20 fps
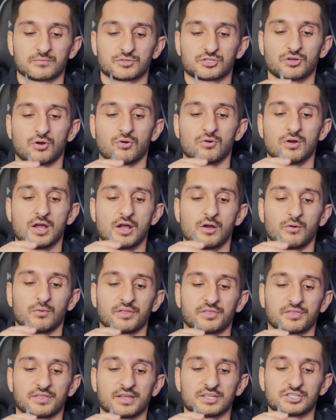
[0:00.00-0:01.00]
So
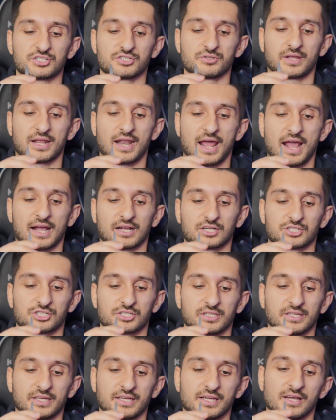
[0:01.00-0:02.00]
with this, you can
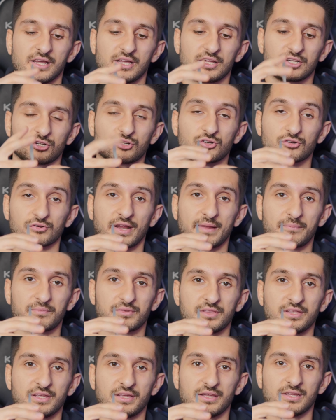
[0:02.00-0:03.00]
actually grip
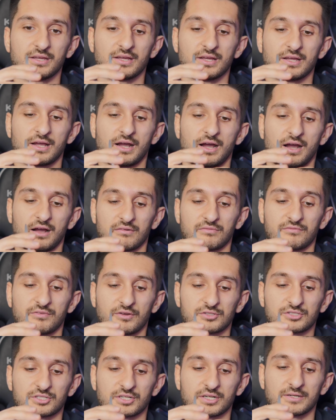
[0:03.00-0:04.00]
the
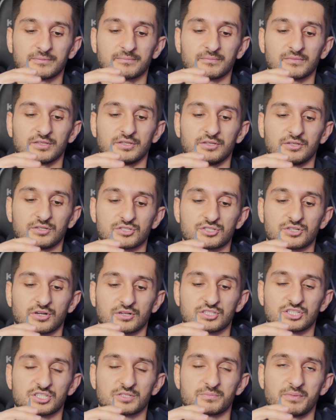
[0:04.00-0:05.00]
filter. You can
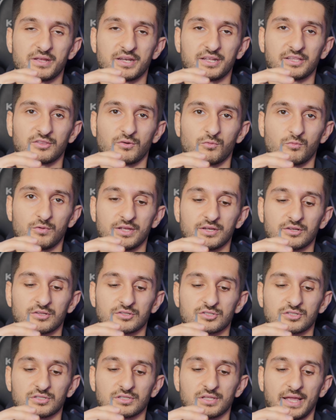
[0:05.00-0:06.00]
start spinning the
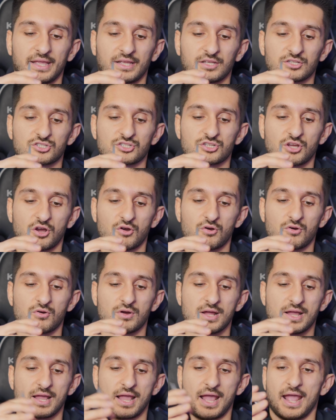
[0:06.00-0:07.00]
wheel like so,
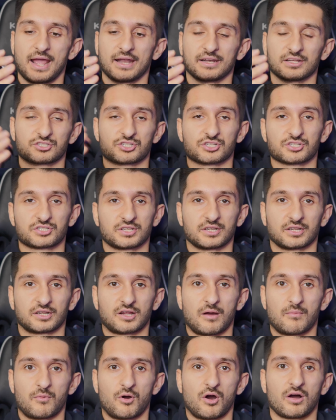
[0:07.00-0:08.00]
and it's just going to
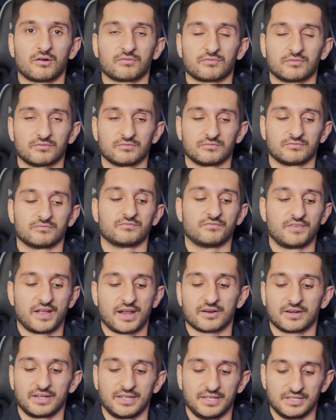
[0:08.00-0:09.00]
come off.
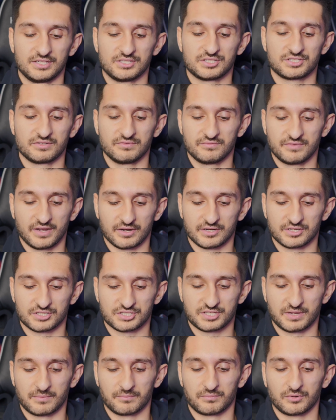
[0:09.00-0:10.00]
Very easy, very
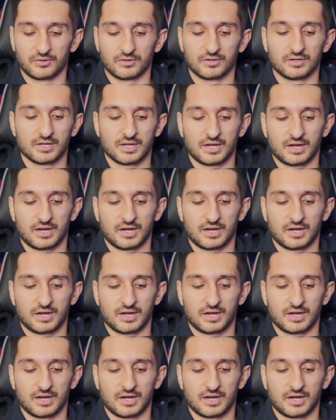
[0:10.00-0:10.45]
simple.